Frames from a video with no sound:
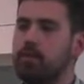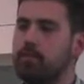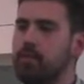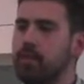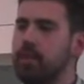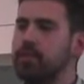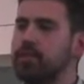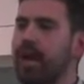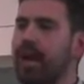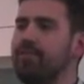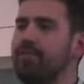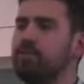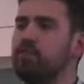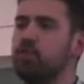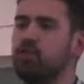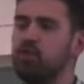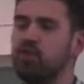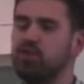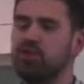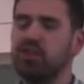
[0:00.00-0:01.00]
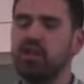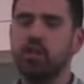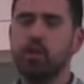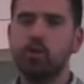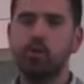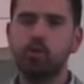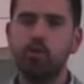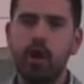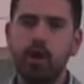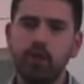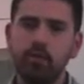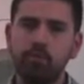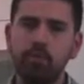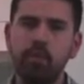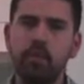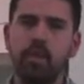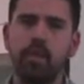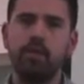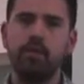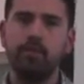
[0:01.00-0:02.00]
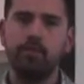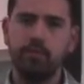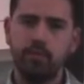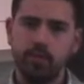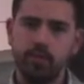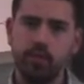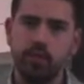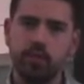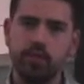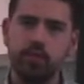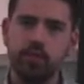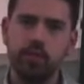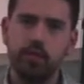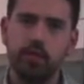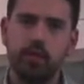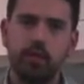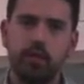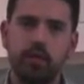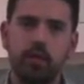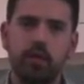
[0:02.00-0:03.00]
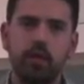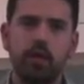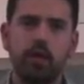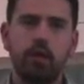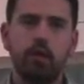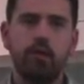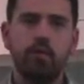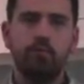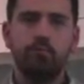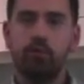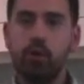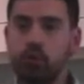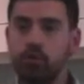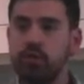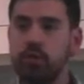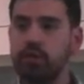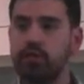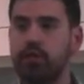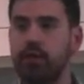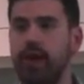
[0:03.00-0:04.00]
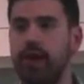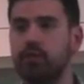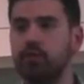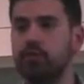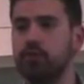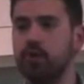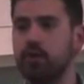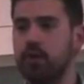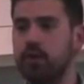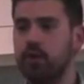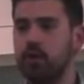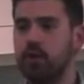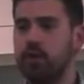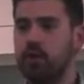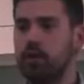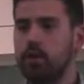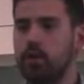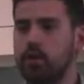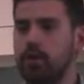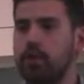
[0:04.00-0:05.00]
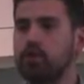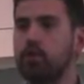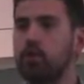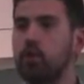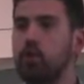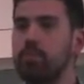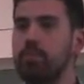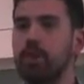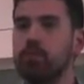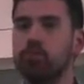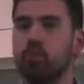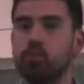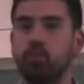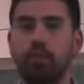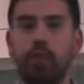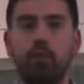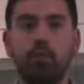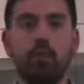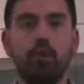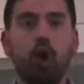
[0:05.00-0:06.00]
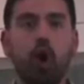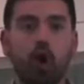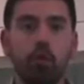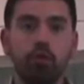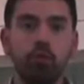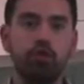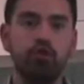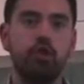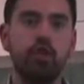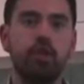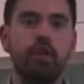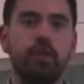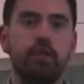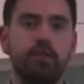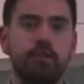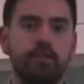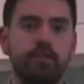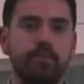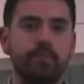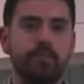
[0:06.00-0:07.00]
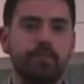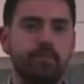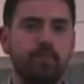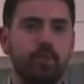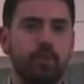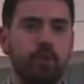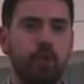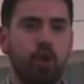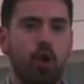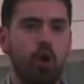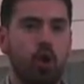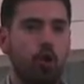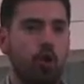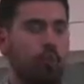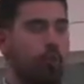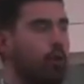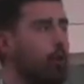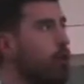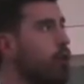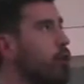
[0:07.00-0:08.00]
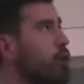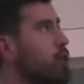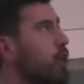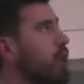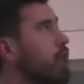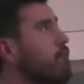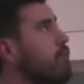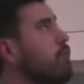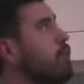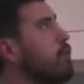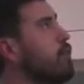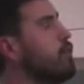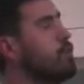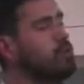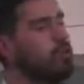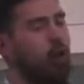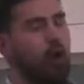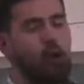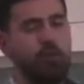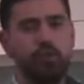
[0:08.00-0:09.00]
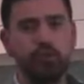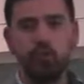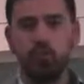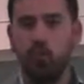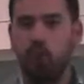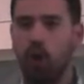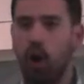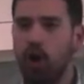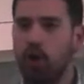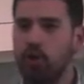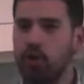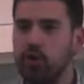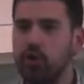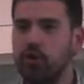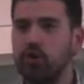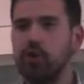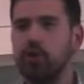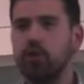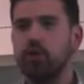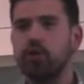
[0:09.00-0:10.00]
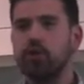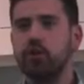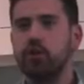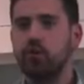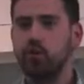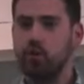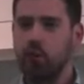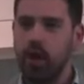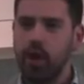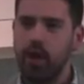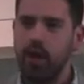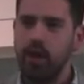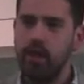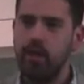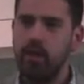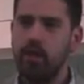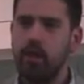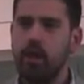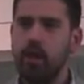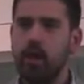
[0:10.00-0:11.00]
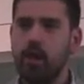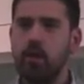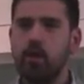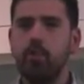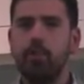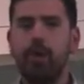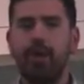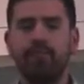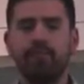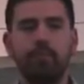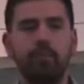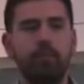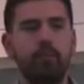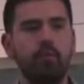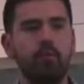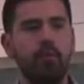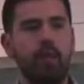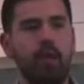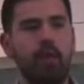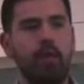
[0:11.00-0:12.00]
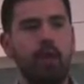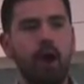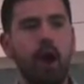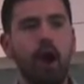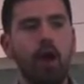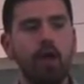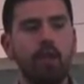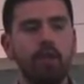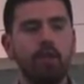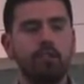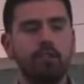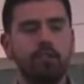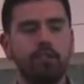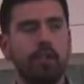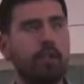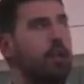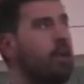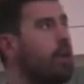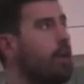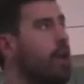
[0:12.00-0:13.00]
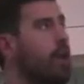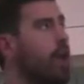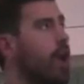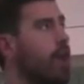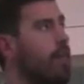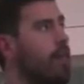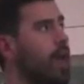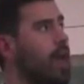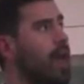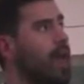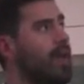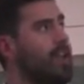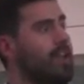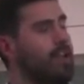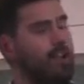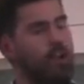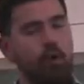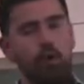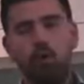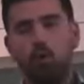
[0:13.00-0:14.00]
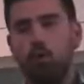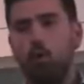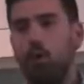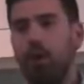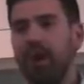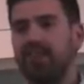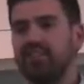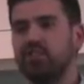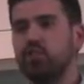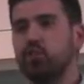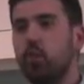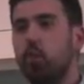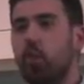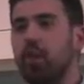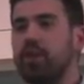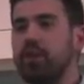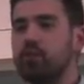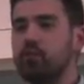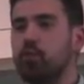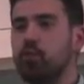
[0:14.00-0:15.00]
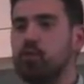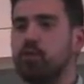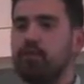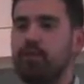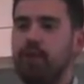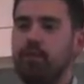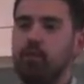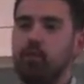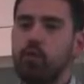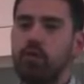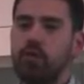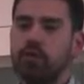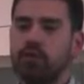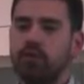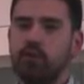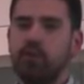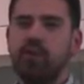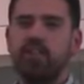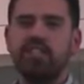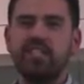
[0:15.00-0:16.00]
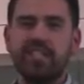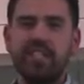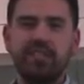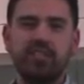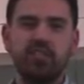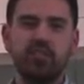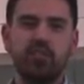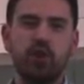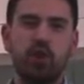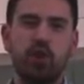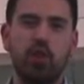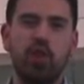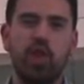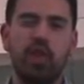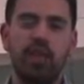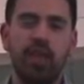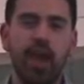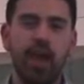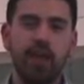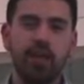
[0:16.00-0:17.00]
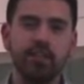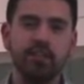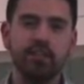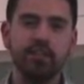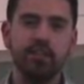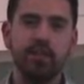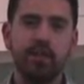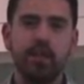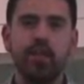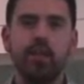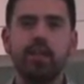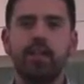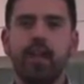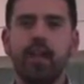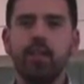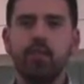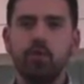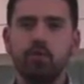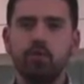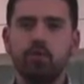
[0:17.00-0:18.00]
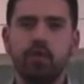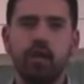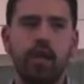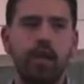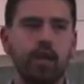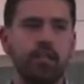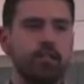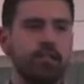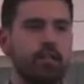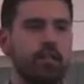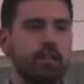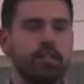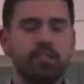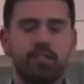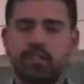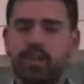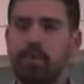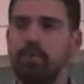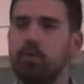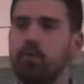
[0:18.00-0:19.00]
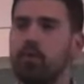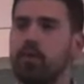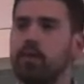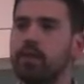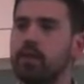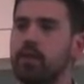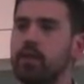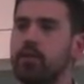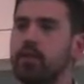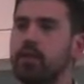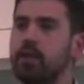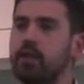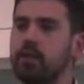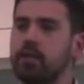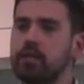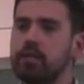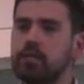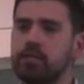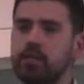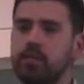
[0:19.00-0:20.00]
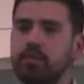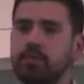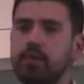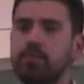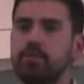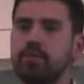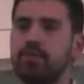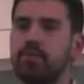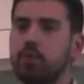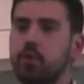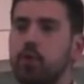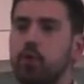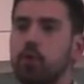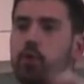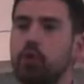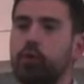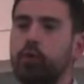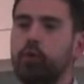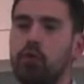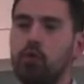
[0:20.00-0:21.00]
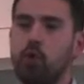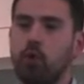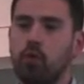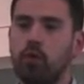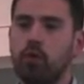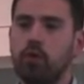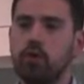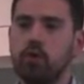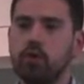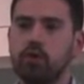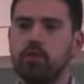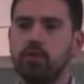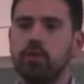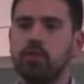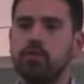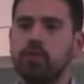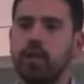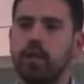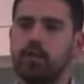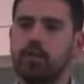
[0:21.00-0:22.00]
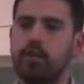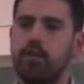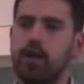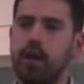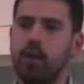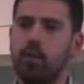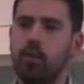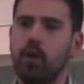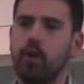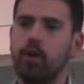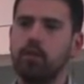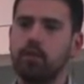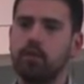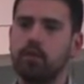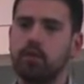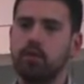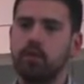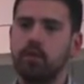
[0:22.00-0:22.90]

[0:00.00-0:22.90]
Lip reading: means having to use an incredibly inefficient protein factory that Jalal mentioned that we call the chicken, that converts all this water, grain, we plant the bundle with antibiotics, and then wait 20 to 25 weeks for it to even start laying eggs, get those eggs, separate them, sometimes even throw them with a yolk just to get to the egg white.